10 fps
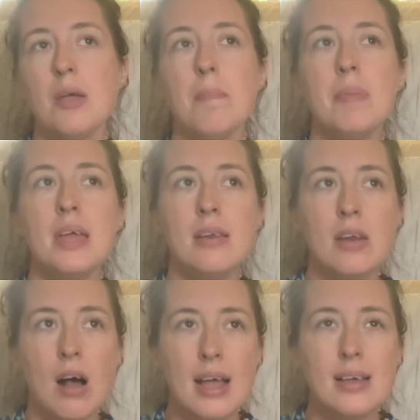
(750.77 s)
but
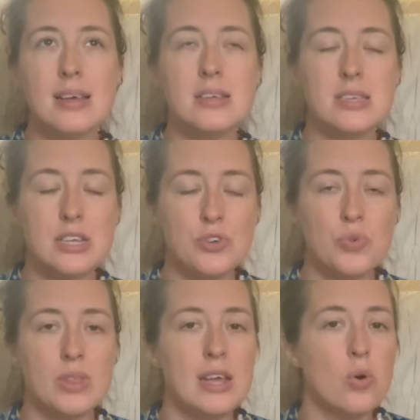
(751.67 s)
not
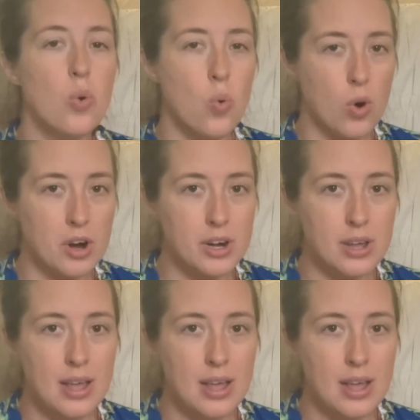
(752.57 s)
continually hoard.